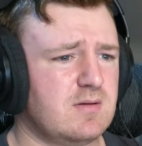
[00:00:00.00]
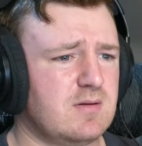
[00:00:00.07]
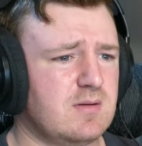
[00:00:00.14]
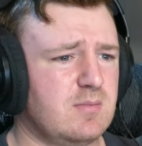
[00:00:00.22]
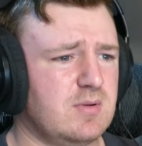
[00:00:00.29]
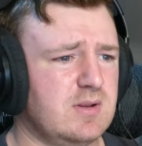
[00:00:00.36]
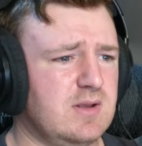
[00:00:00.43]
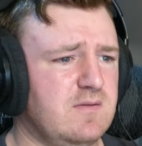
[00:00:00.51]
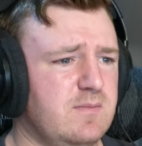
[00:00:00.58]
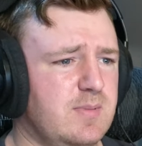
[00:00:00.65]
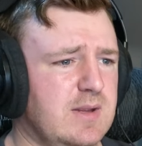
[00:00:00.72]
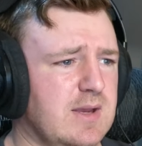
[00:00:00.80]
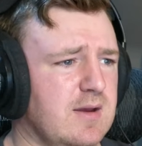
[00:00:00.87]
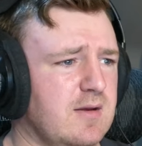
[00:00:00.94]
I believe.
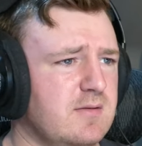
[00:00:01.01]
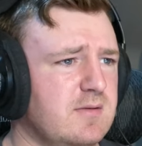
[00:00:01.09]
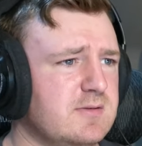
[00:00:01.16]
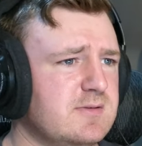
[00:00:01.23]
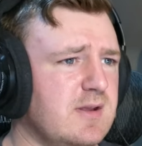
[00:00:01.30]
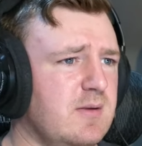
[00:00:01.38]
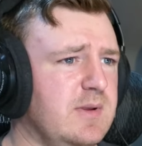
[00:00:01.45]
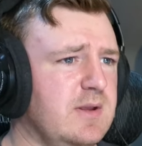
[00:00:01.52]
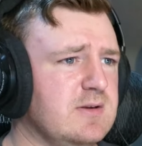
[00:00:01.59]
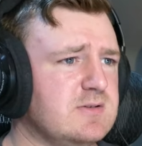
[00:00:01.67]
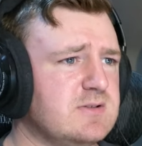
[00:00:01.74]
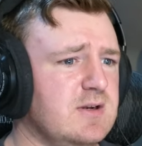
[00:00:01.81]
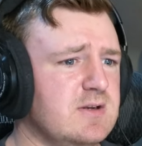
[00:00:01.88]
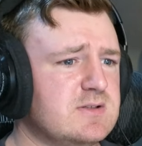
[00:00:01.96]
But yeah, so that'll be
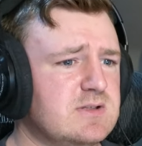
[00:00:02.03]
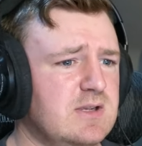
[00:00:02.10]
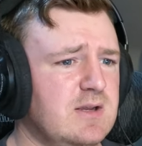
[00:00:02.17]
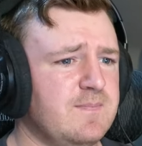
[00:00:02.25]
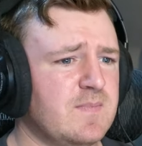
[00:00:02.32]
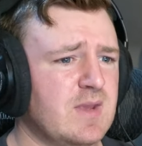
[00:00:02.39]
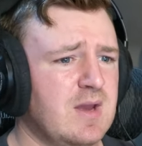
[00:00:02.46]
interesting to see.